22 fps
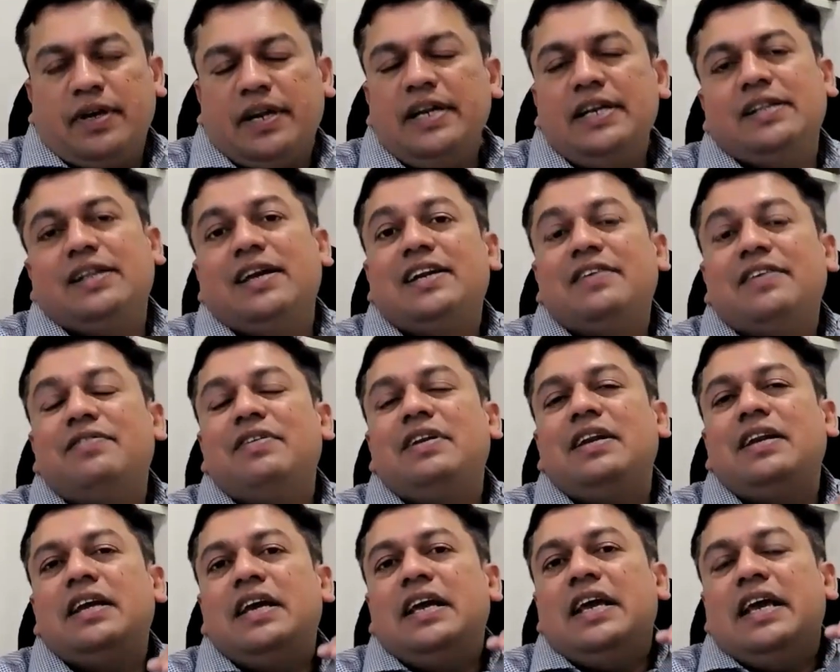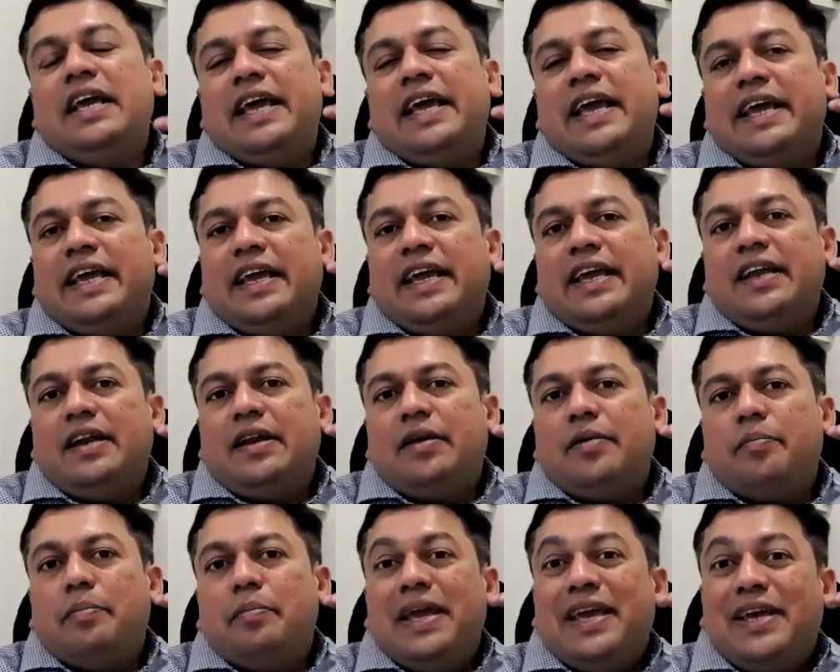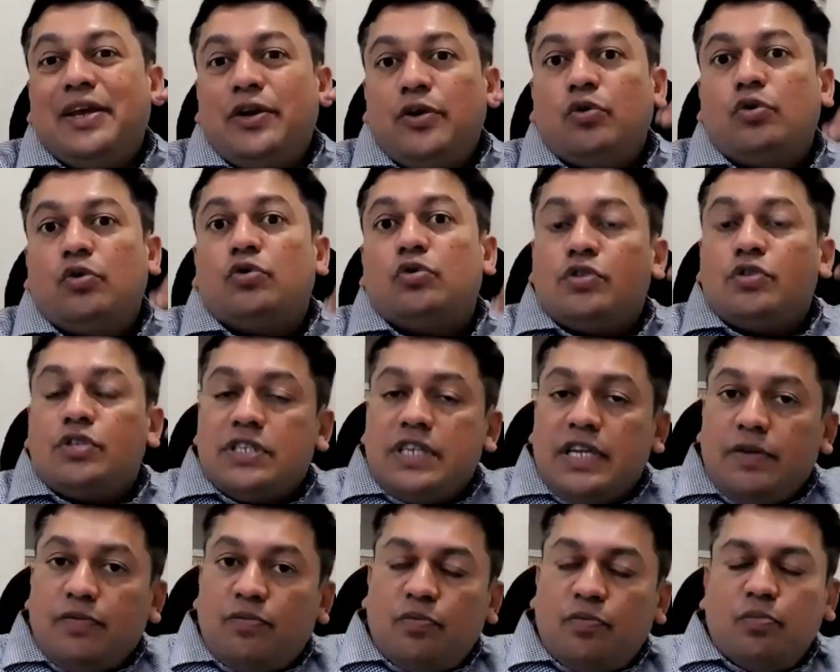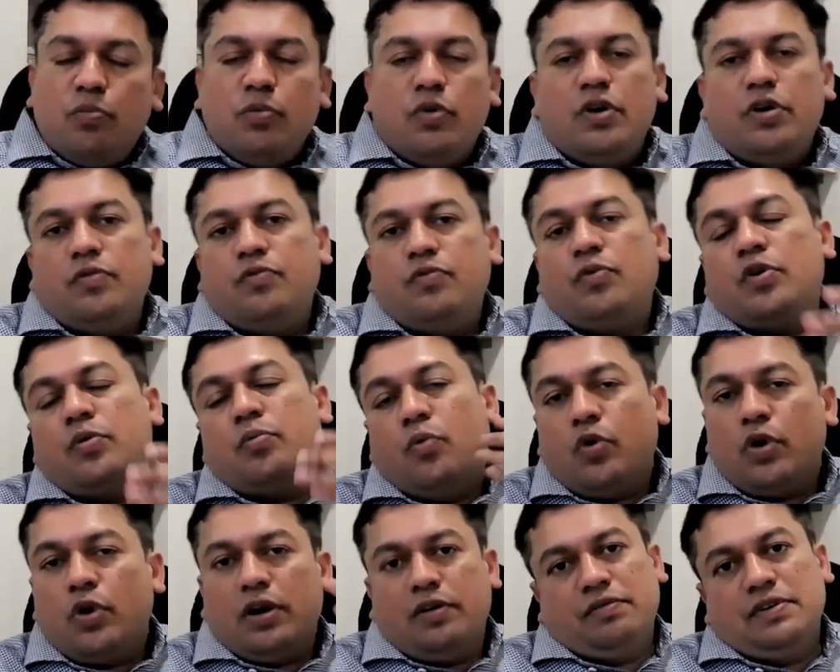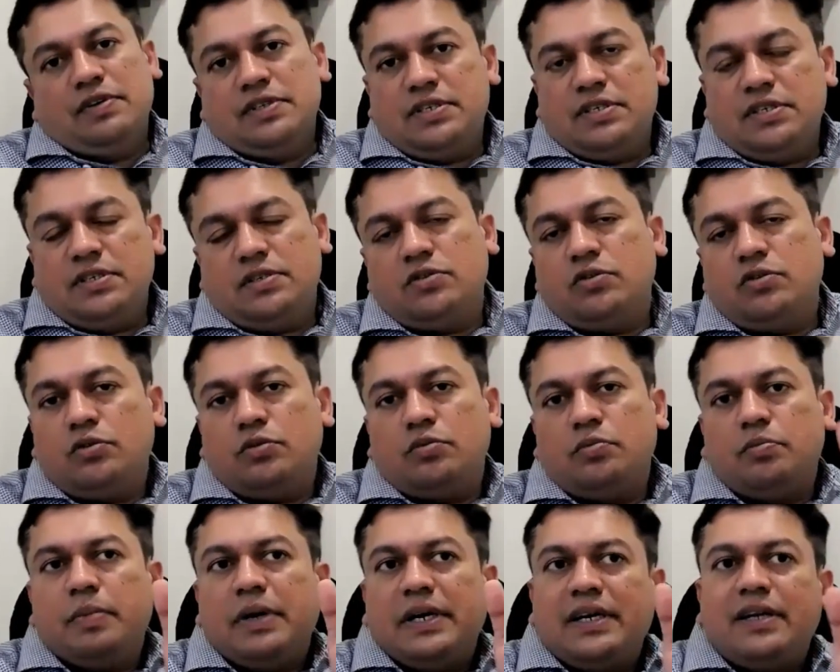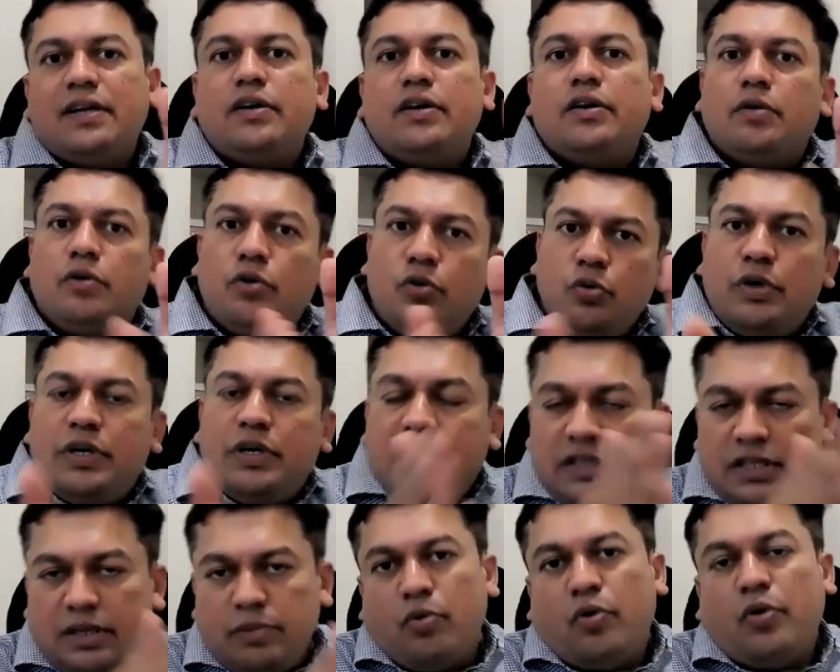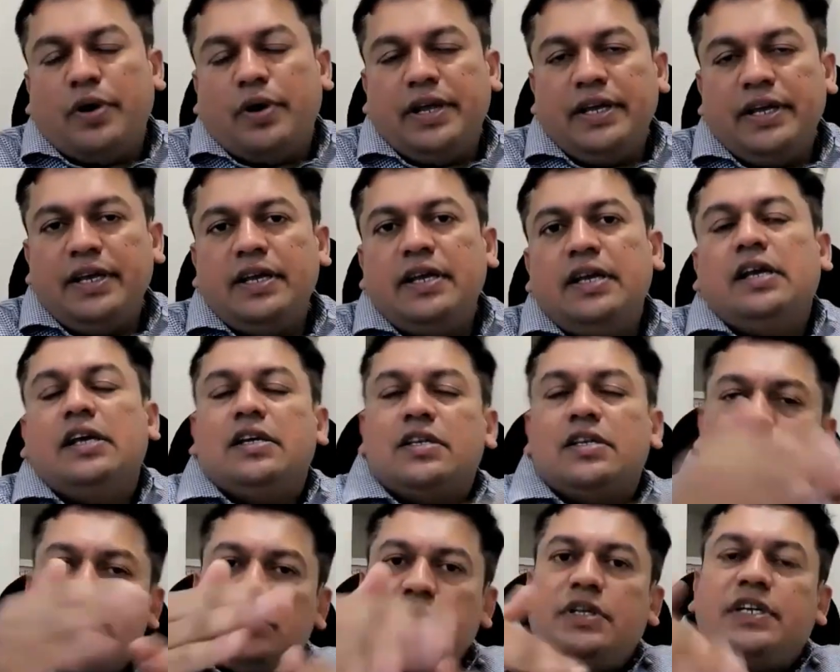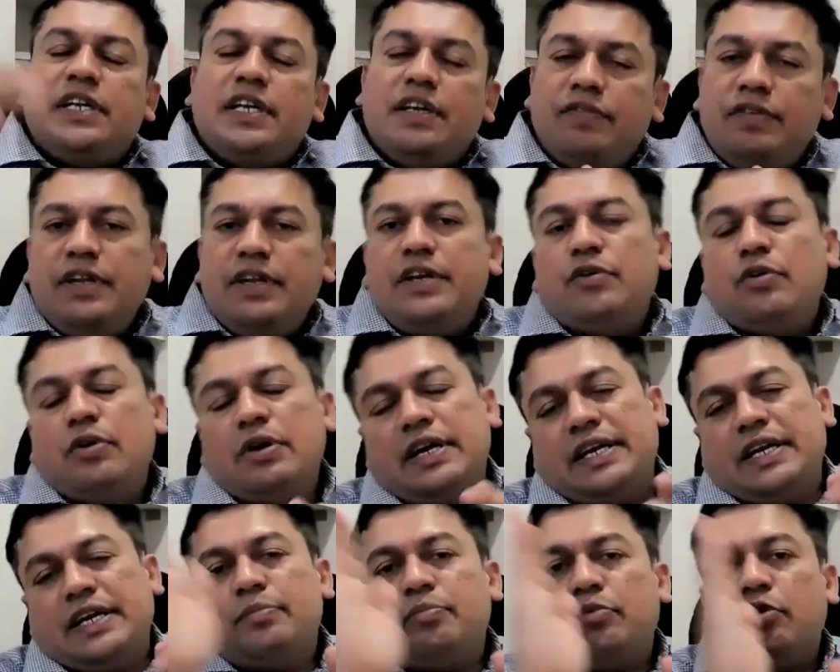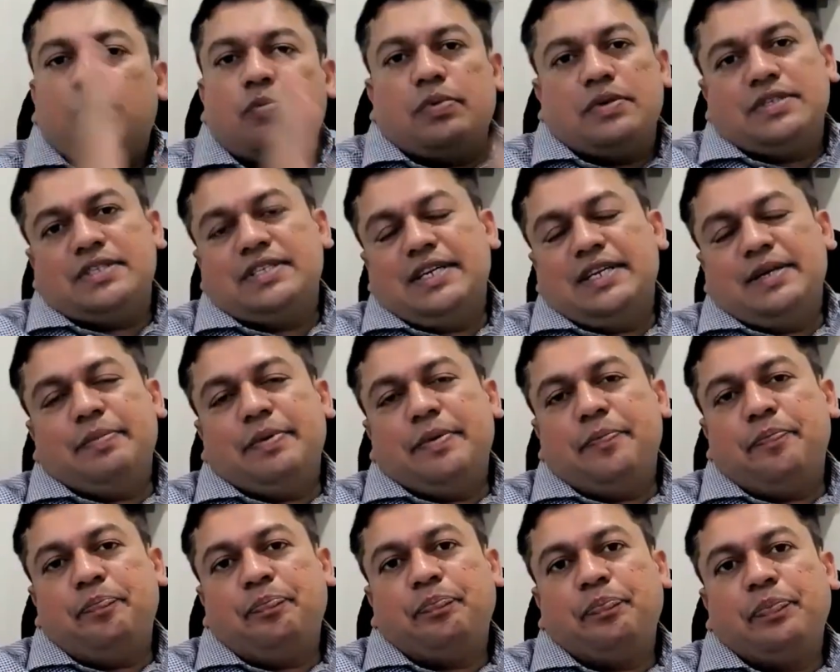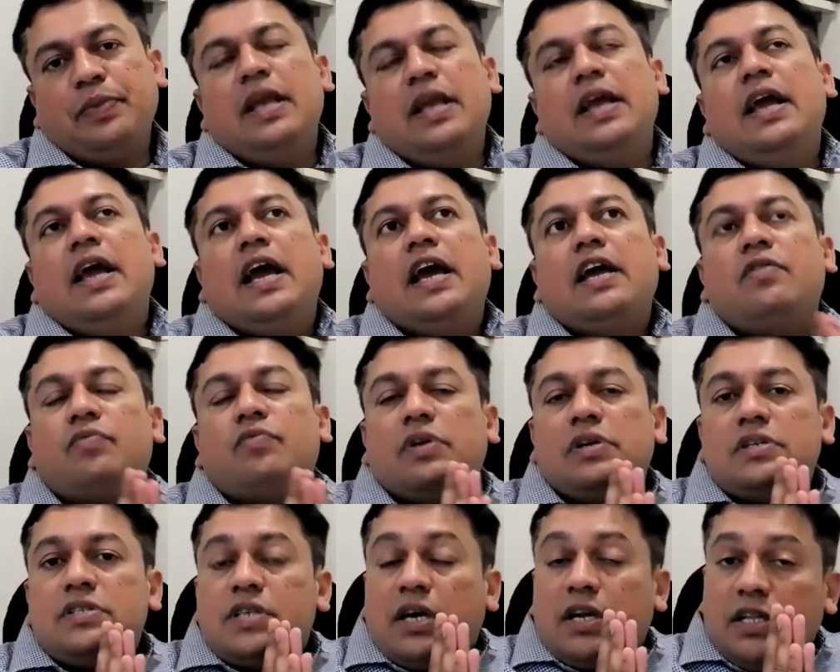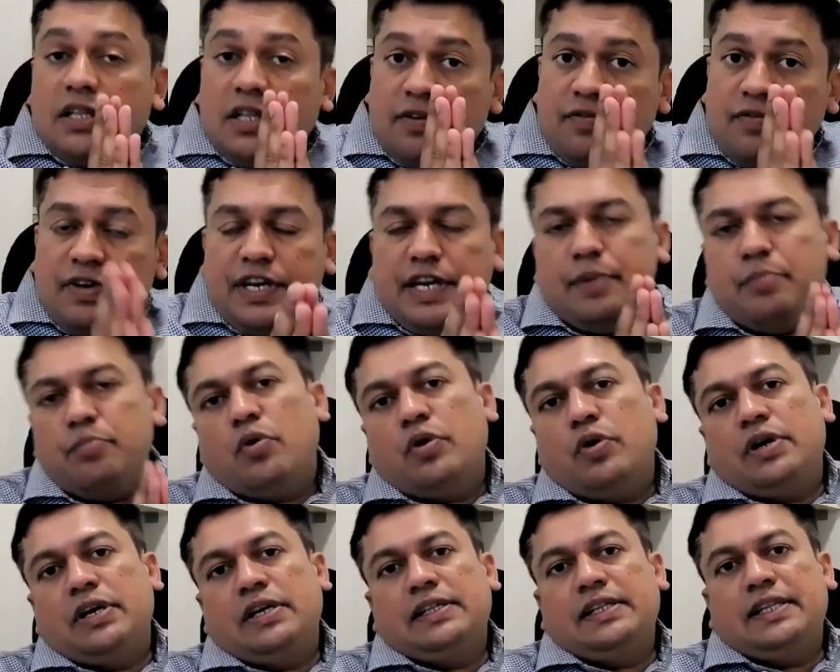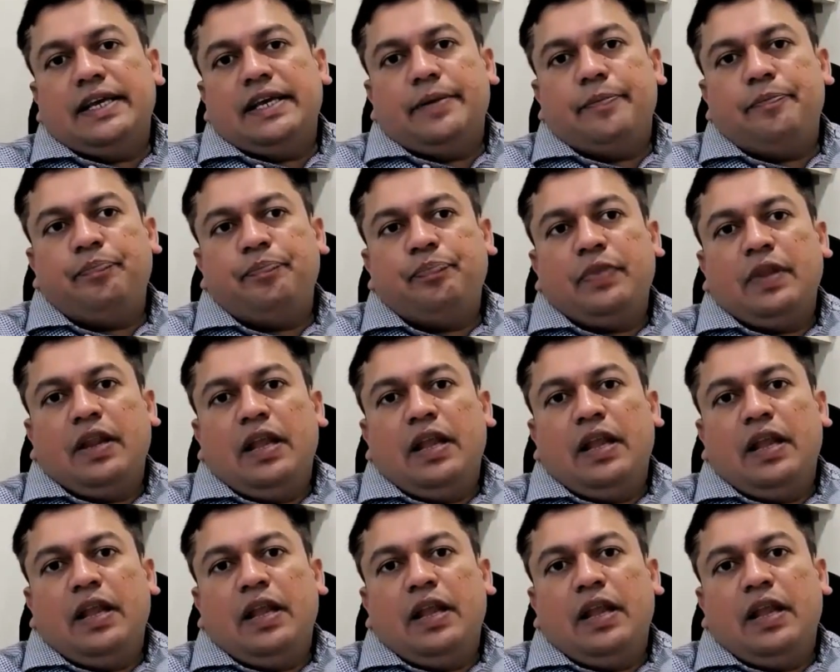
right? That will again make you to sleep more for more hours. So better do it in the morning so that evening will get a proper sleep. And friends, another very important thing.